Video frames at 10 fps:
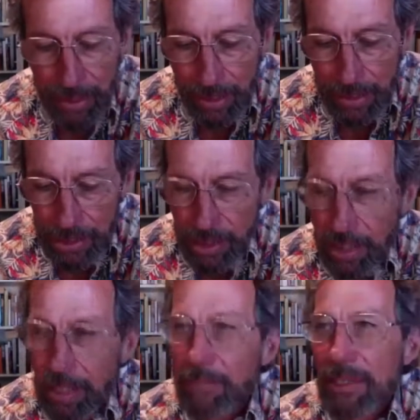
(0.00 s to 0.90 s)
And each
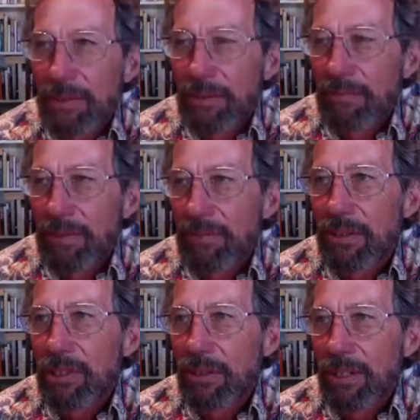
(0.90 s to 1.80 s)
time, because we've lived here
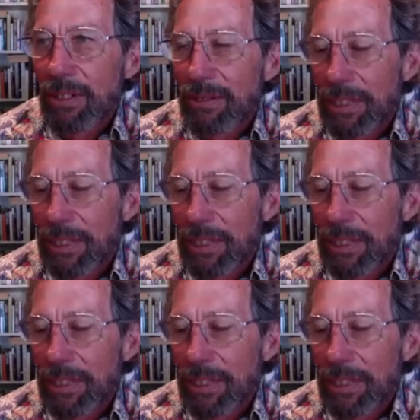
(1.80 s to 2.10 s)
so long,